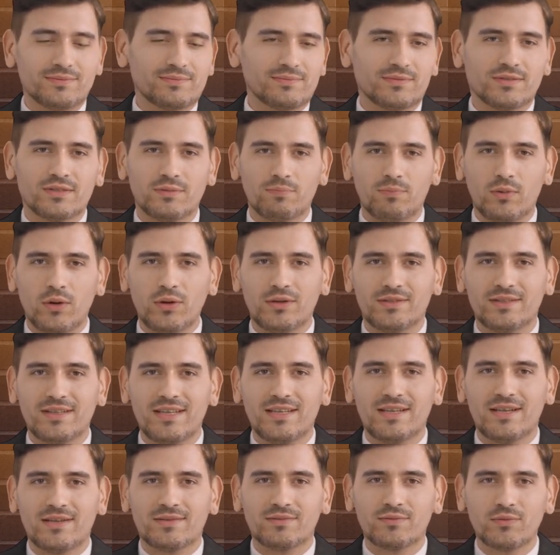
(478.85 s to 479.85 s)
Support
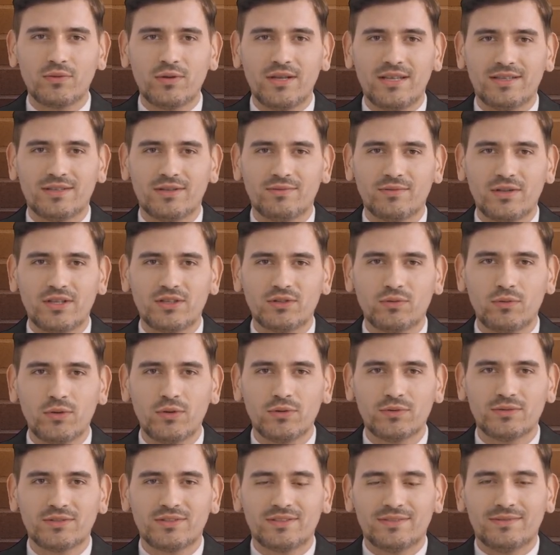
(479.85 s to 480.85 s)
needed for
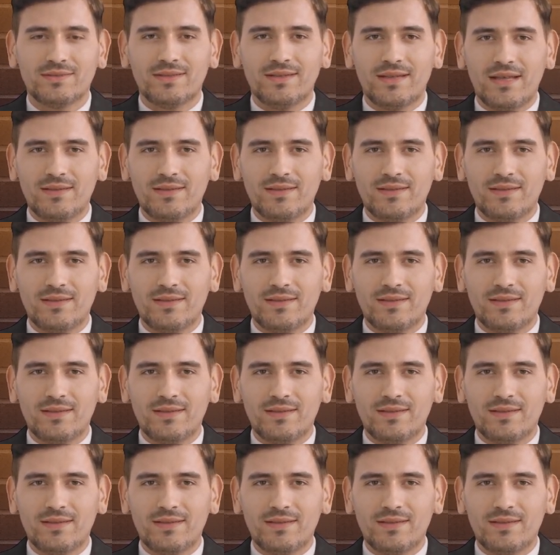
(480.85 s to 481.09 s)
individuals